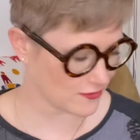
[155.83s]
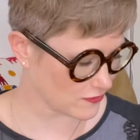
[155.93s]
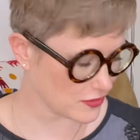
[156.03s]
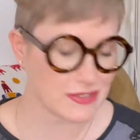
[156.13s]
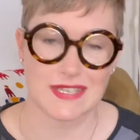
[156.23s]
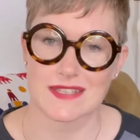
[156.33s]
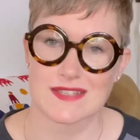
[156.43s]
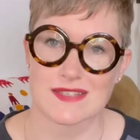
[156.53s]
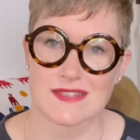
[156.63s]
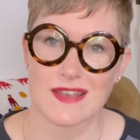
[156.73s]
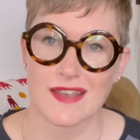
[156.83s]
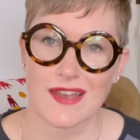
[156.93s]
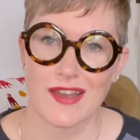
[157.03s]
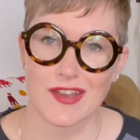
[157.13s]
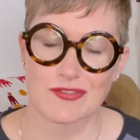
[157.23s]
release
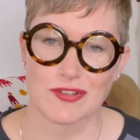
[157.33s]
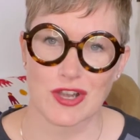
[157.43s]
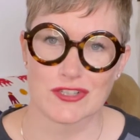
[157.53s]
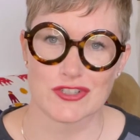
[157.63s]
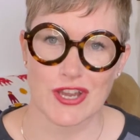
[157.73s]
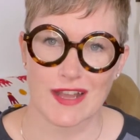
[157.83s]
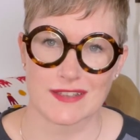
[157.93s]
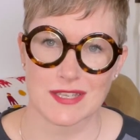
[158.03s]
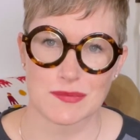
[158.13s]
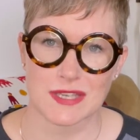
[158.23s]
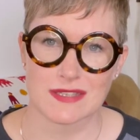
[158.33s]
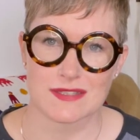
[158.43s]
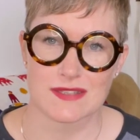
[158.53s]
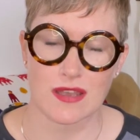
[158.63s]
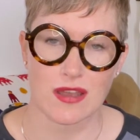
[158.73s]
of Forgotten Gialli, because